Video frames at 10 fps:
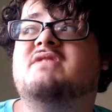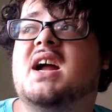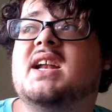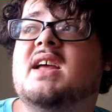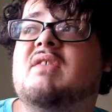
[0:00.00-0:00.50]

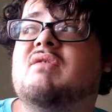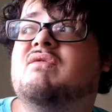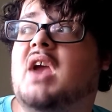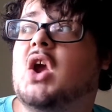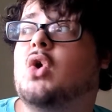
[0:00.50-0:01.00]
find it
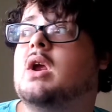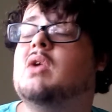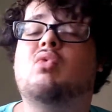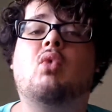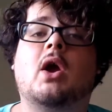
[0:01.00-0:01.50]

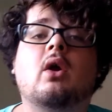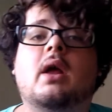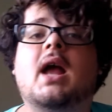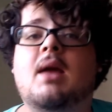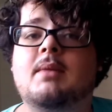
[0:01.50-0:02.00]
very
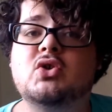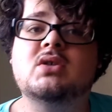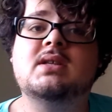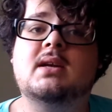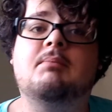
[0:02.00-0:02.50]
rarely I'm interested